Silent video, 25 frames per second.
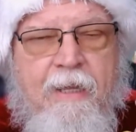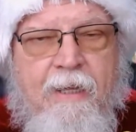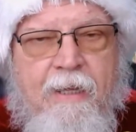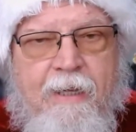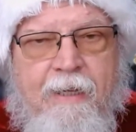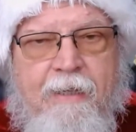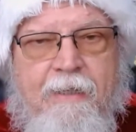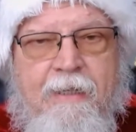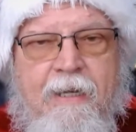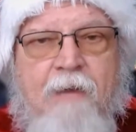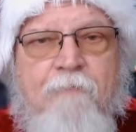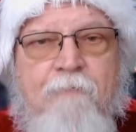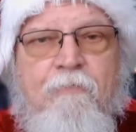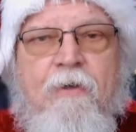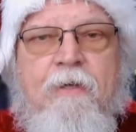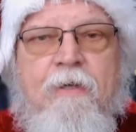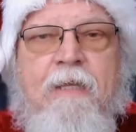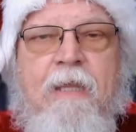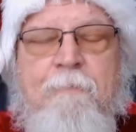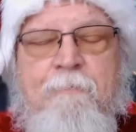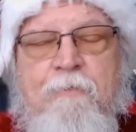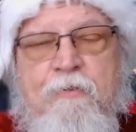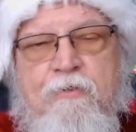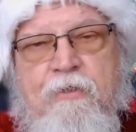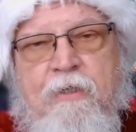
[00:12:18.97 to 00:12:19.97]
and every
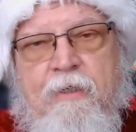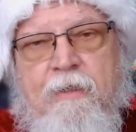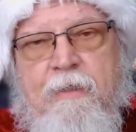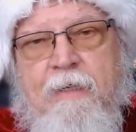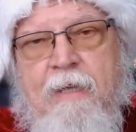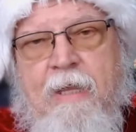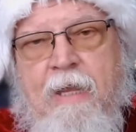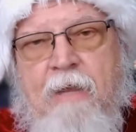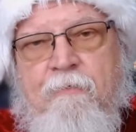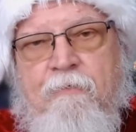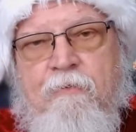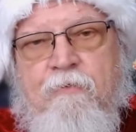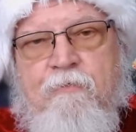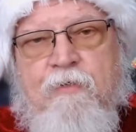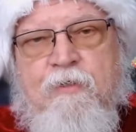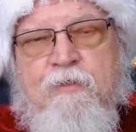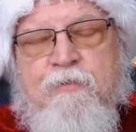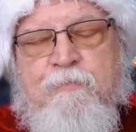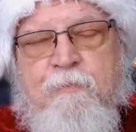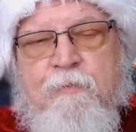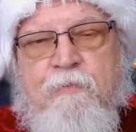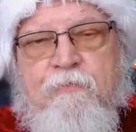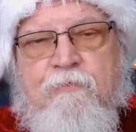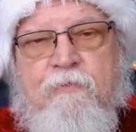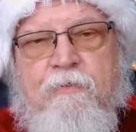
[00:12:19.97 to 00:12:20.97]
day between now and
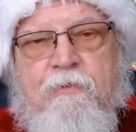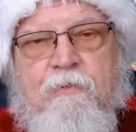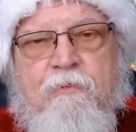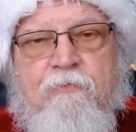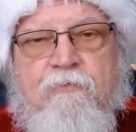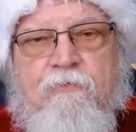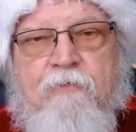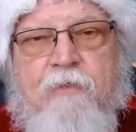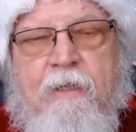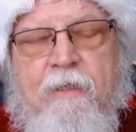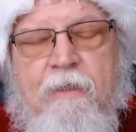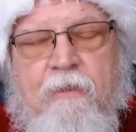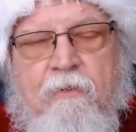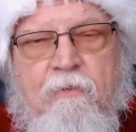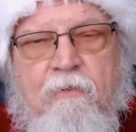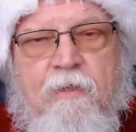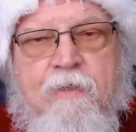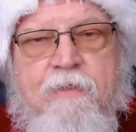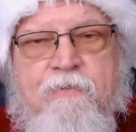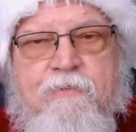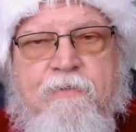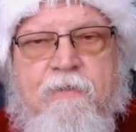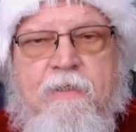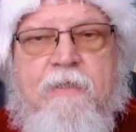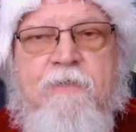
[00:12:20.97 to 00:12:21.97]
Christmas here at
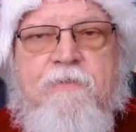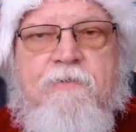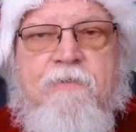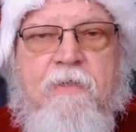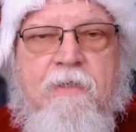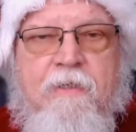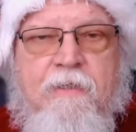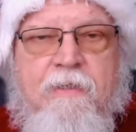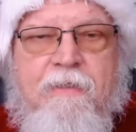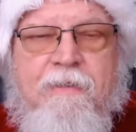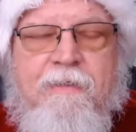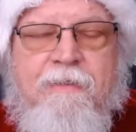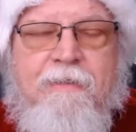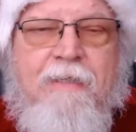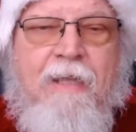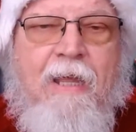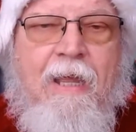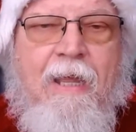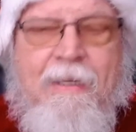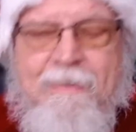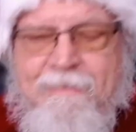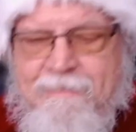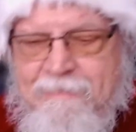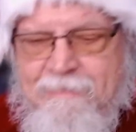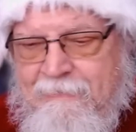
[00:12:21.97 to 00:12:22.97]

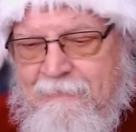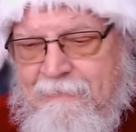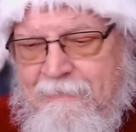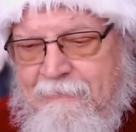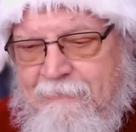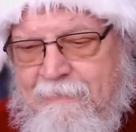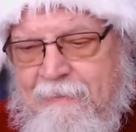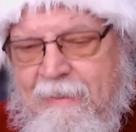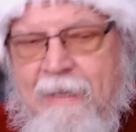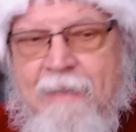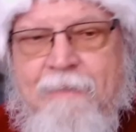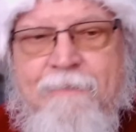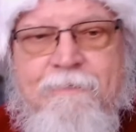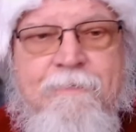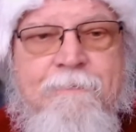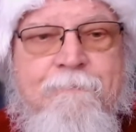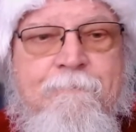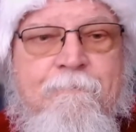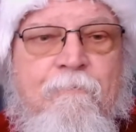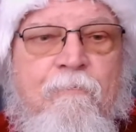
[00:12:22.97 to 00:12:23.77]
santaclaussays.net.